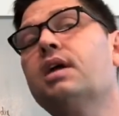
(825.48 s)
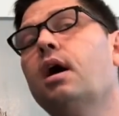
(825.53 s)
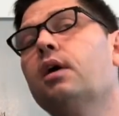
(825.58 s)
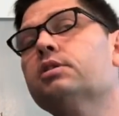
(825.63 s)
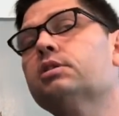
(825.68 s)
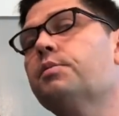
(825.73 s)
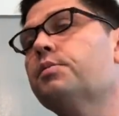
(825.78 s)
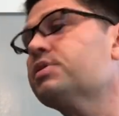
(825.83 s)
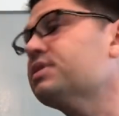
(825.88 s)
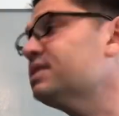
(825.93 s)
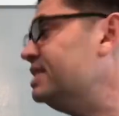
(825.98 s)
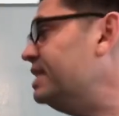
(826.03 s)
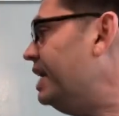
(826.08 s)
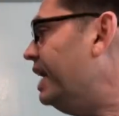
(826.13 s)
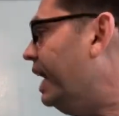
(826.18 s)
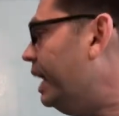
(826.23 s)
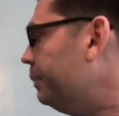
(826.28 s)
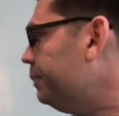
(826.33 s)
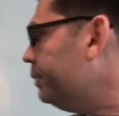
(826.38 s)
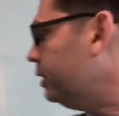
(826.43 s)
customers
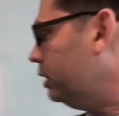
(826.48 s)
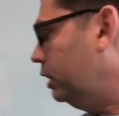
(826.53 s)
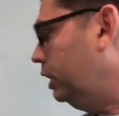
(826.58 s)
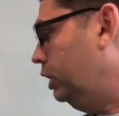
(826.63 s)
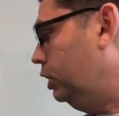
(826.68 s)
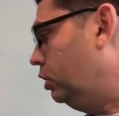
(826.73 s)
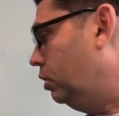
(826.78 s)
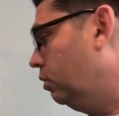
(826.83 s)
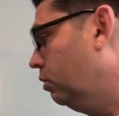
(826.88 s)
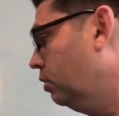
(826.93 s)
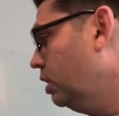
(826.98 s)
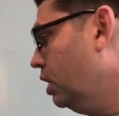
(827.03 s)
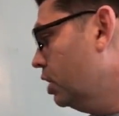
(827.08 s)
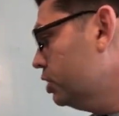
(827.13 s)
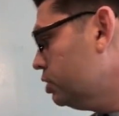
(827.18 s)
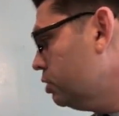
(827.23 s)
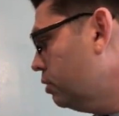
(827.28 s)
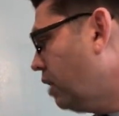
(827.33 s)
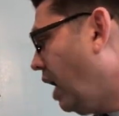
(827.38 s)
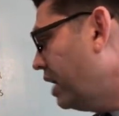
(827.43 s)
typically do?
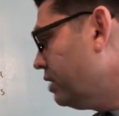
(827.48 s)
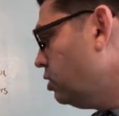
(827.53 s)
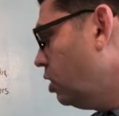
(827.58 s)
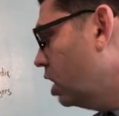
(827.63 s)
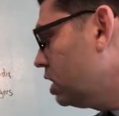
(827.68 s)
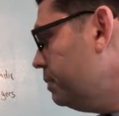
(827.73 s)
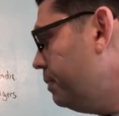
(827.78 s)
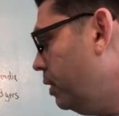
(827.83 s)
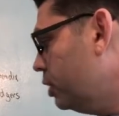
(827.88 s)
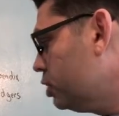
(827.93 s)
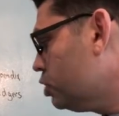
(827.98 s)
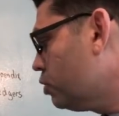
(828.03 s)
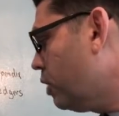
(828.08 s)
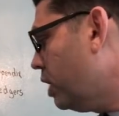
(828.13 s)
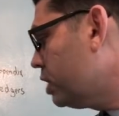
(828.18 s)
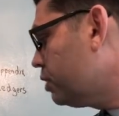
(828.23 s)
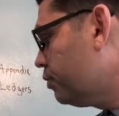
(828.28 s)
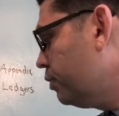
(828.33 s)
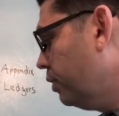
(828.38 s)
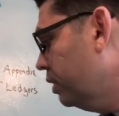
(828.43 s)
So I talked about
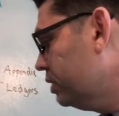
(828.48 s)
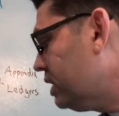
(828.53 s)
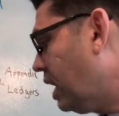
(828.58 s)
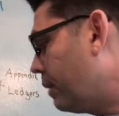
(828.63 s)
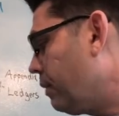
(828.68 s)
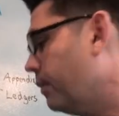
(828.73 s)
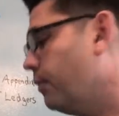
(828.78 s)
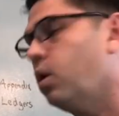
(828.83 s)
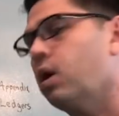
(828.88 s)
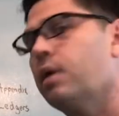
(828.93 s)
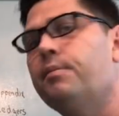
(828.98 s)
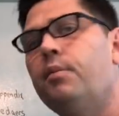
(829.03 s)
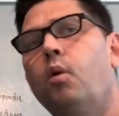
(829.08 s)
direct real-time reporting,